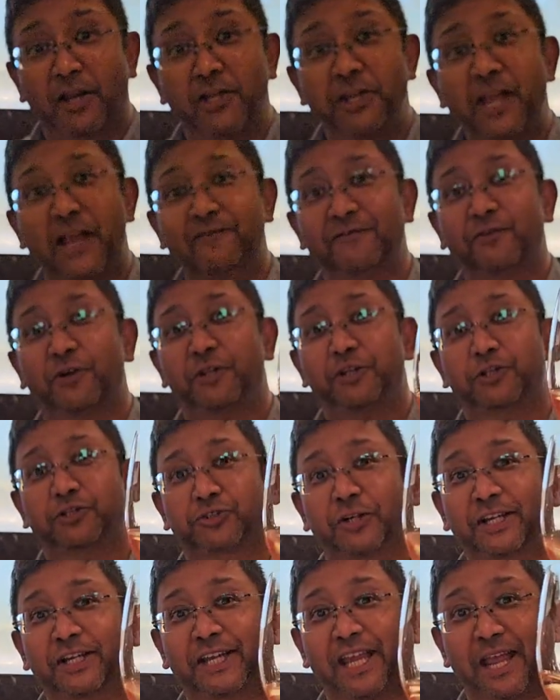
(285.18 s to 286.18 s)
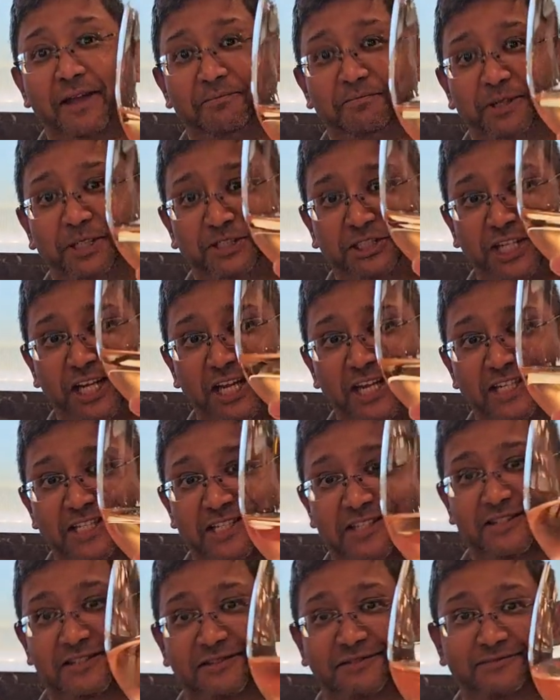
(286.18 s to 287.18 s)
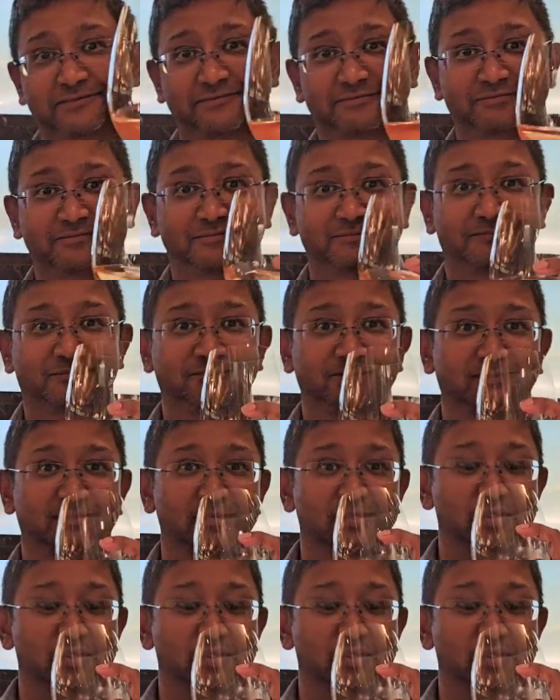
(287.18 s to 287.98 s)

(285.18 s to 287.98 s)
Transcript: I know you haven't got your drink yet, but cheers. Cheers.